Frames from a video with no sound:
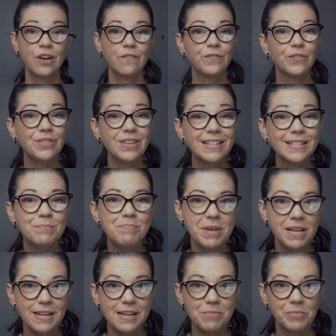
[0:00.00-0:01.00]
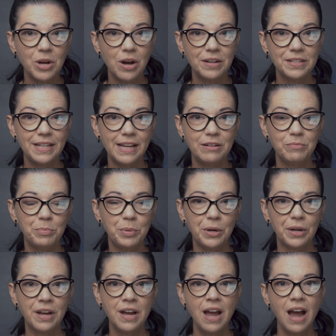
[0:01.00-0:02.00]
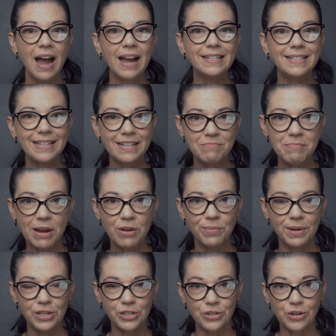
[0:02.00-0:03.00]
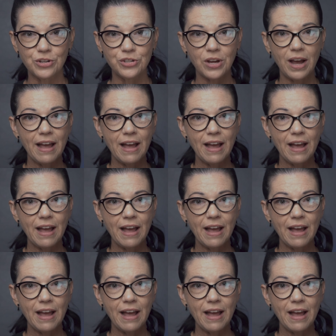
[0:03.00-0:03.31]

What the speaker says: For this medium content book, I did my research.